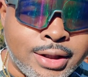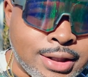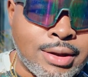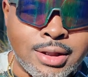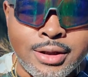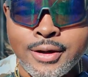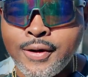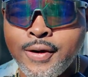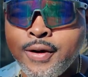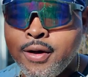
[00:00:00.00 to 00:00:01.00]
or this house here.
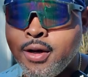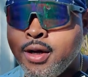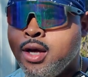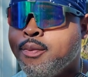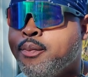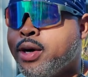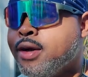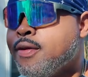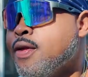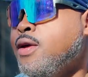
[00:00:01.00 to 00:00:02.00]

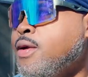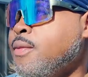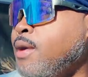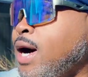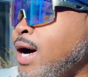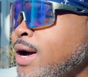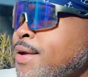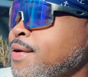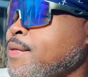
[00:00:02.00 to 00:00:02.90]
But my